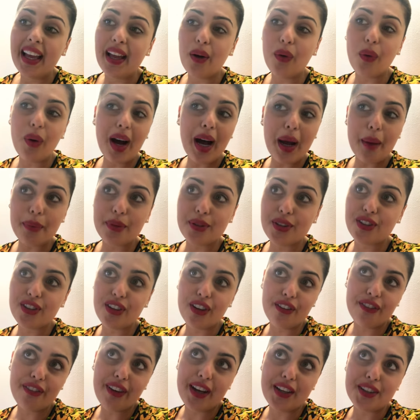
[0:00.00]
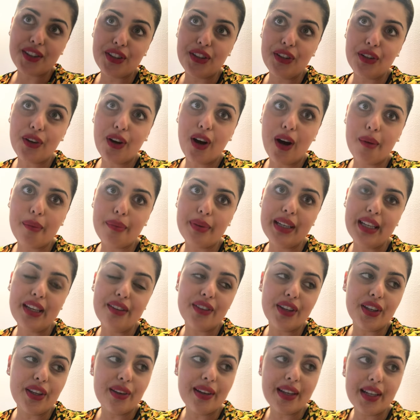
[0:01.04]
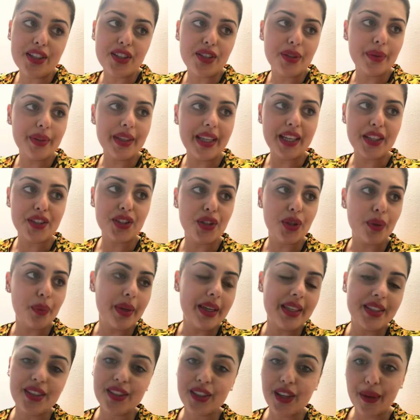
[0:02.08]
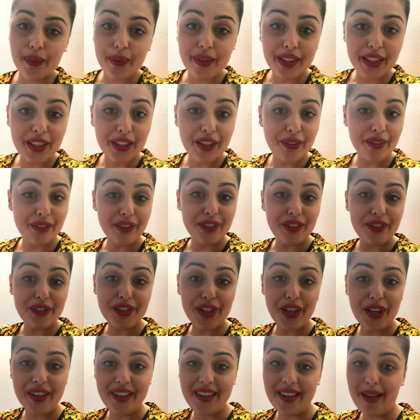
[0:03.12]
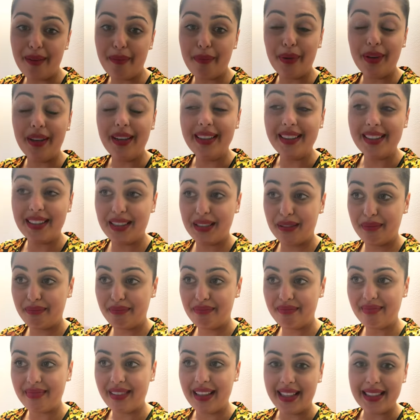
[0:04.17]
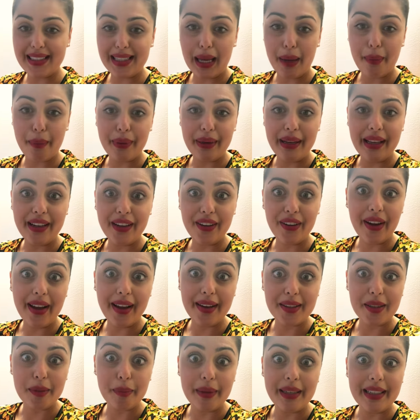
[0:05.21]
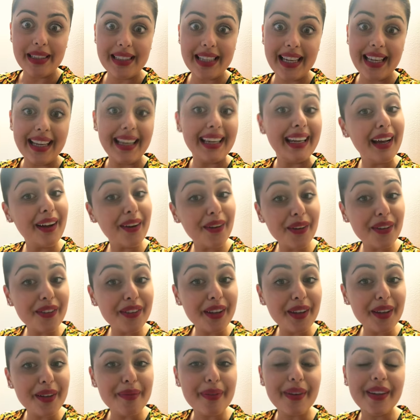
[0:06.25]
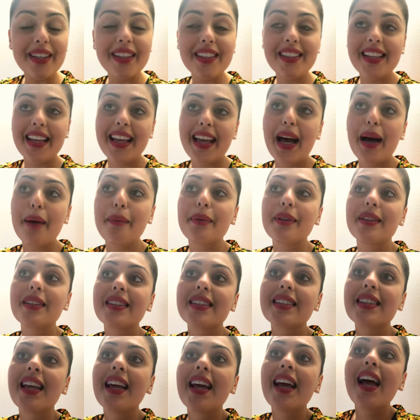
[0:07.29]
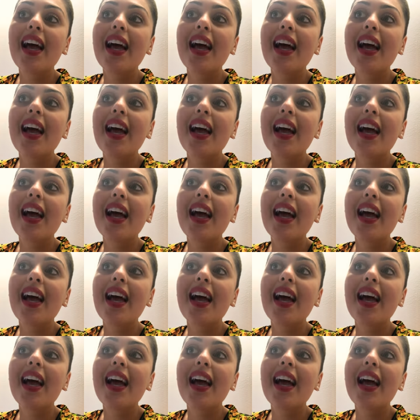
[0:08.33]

It will happen so fast, and you can't believe that you literally were there 2 weeks ago, and then you've turned up and it's happening. Your eggs are being taken out of you, but it happens.